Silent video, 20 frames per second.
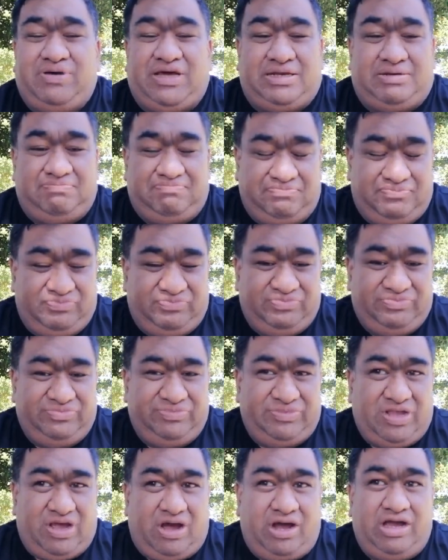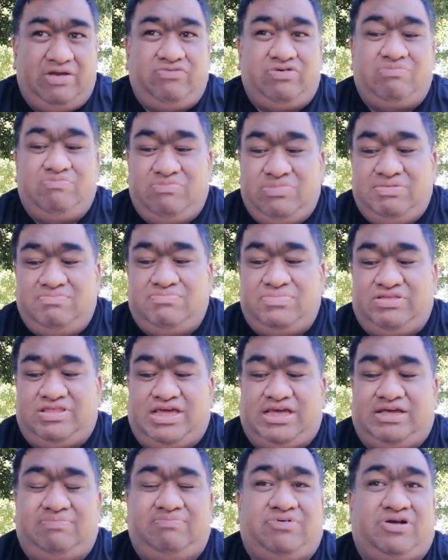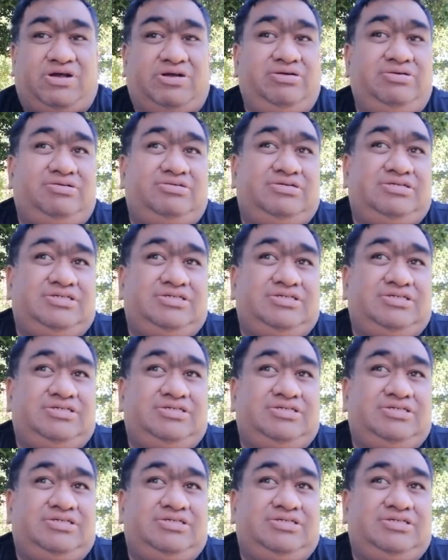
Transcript: But I remember that, bro.